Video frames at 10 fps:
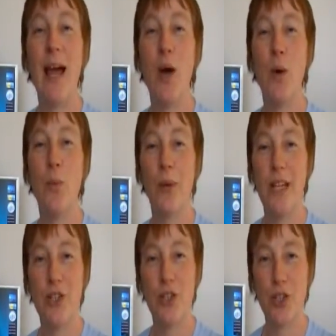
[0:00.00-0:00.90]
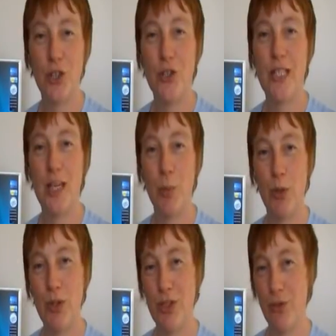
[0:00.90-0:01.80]
how we choose a
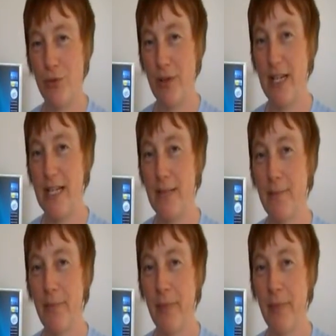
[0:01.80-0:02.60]
book to read.